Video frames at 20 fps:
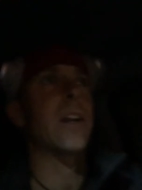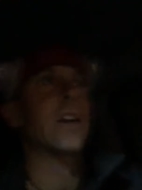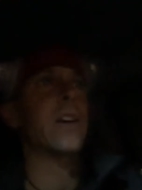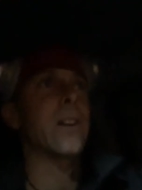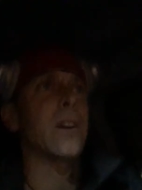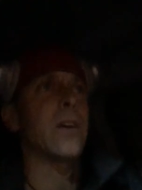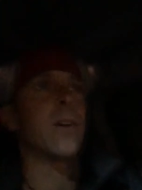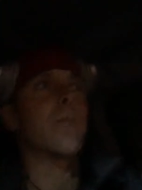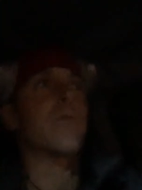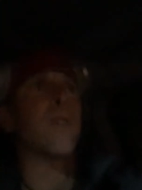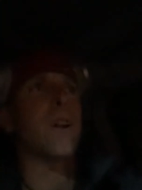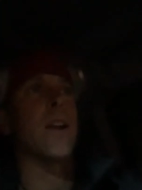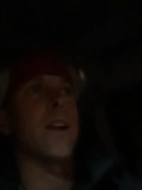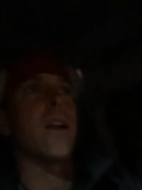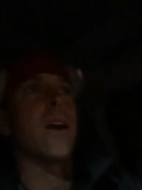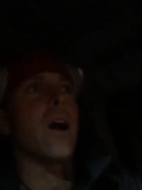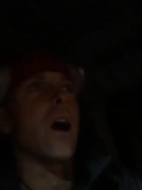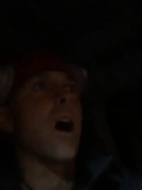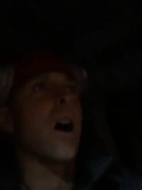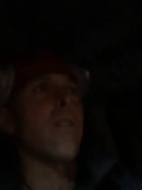there and you're afraid
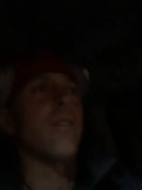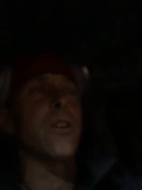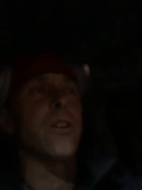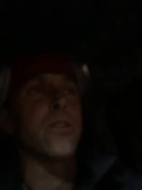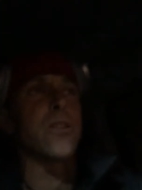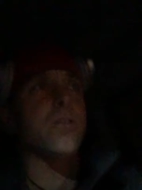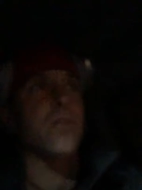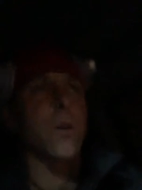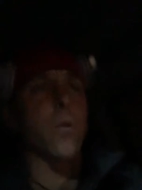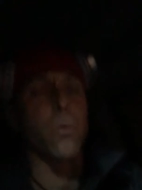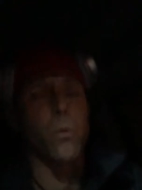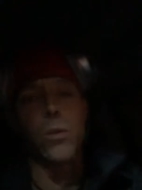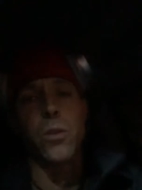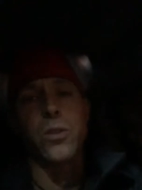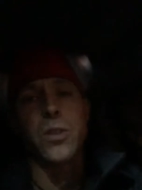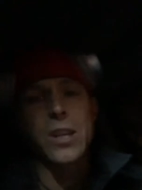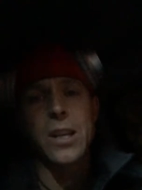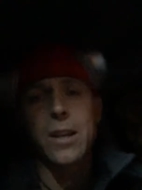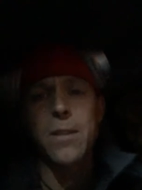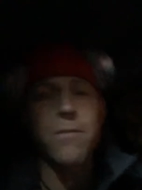others will
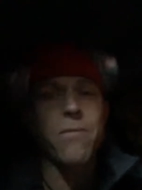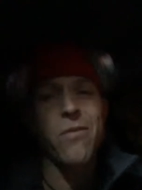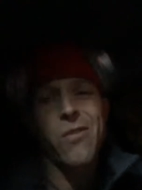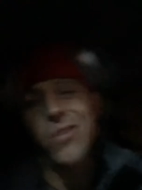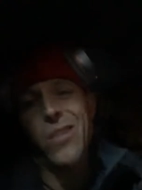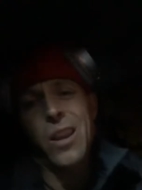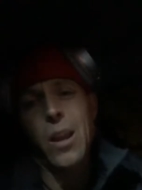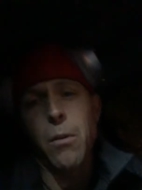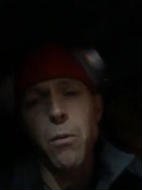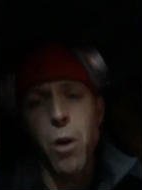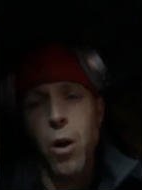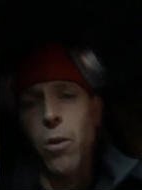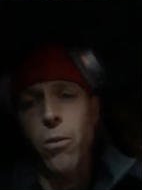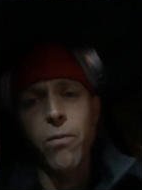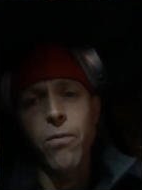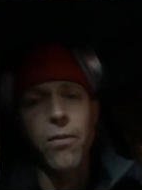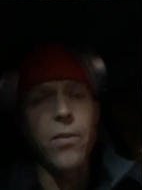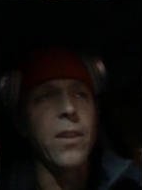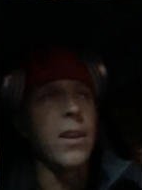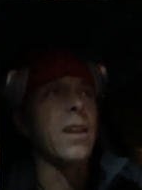see them, they won't.